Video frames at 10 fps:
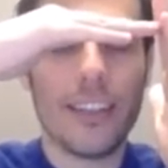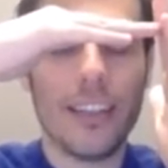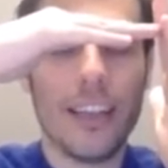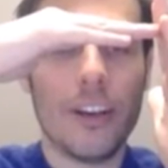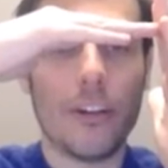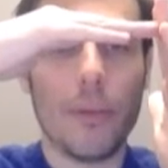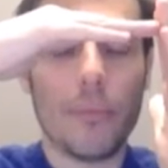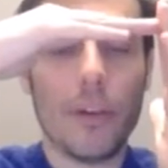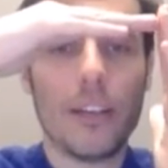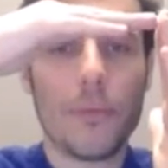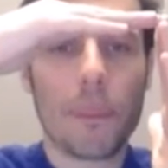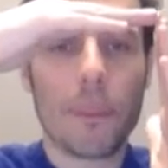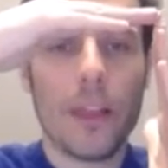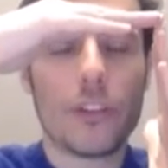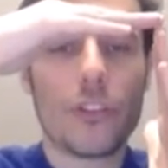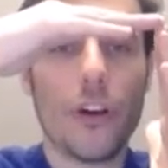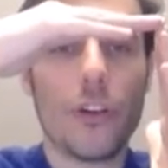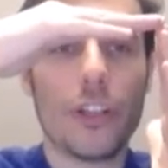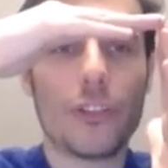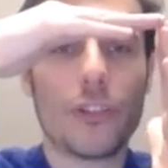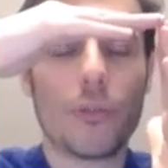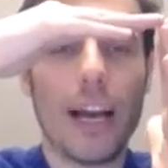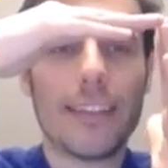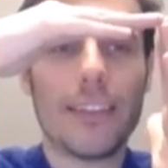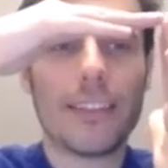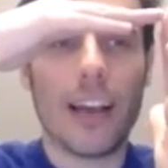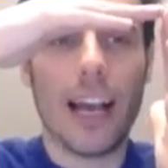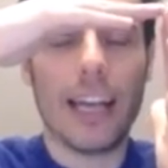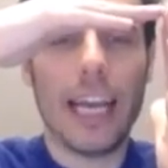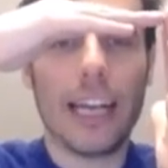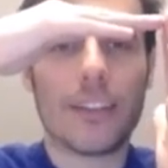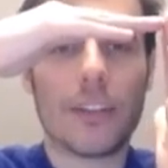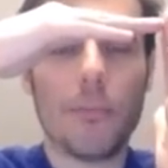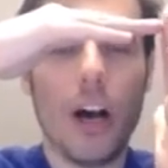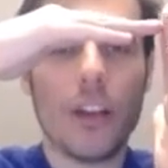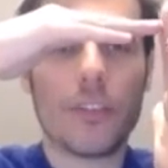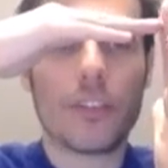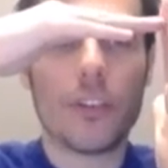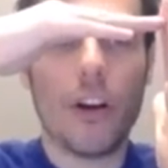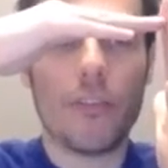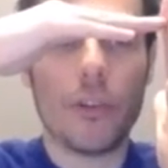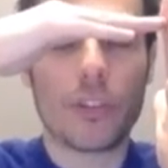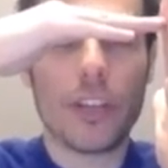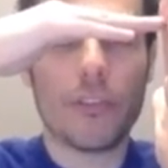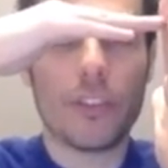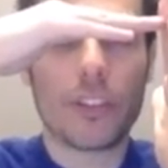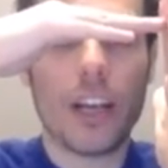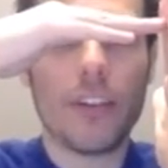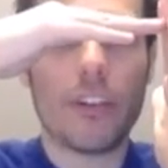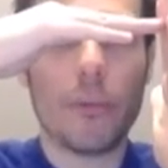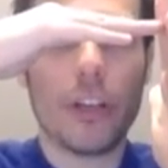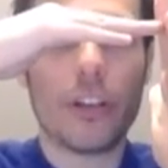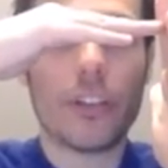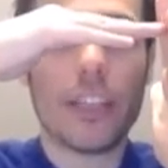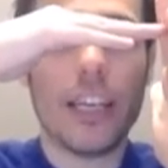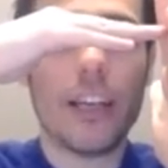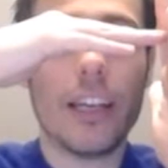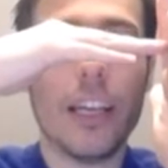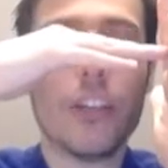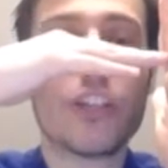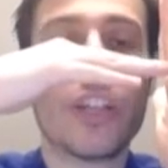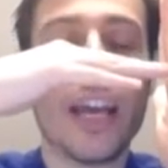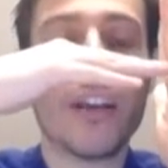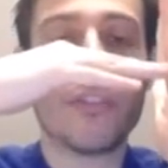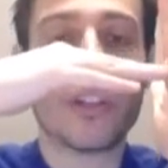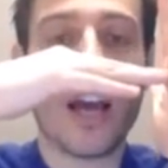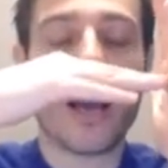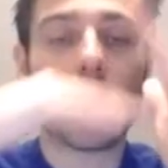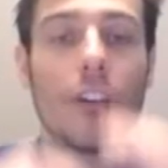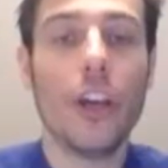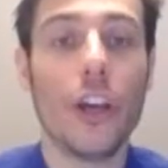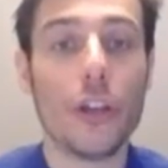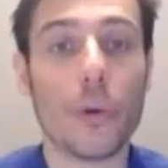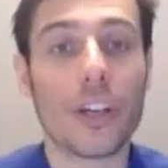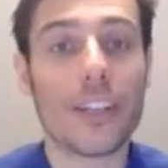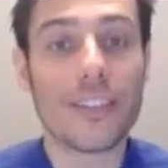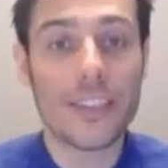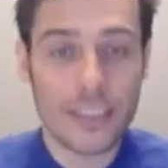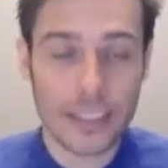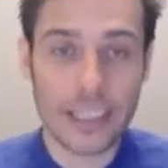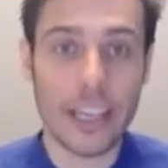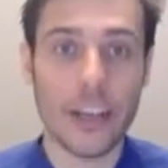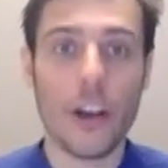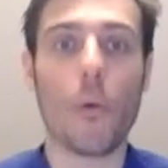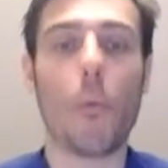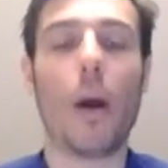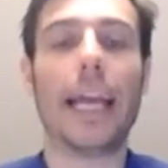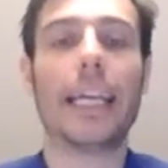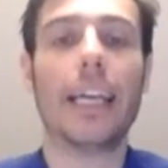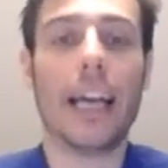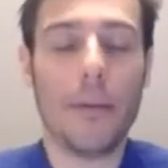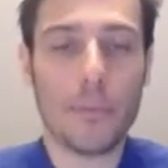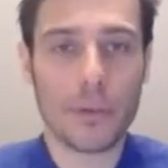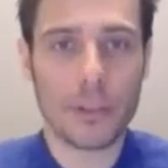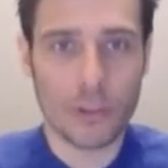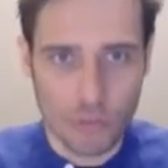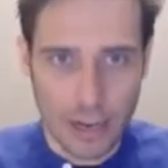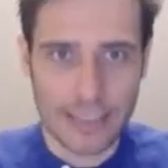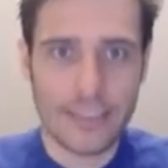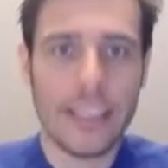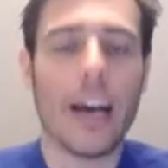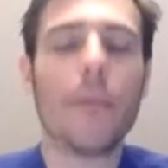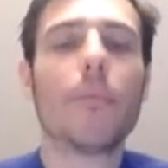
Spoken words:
Remember? So it's the rising sign, and it's the path of your self-discovery, because in each day of your life, you're consistently waking up, rising up,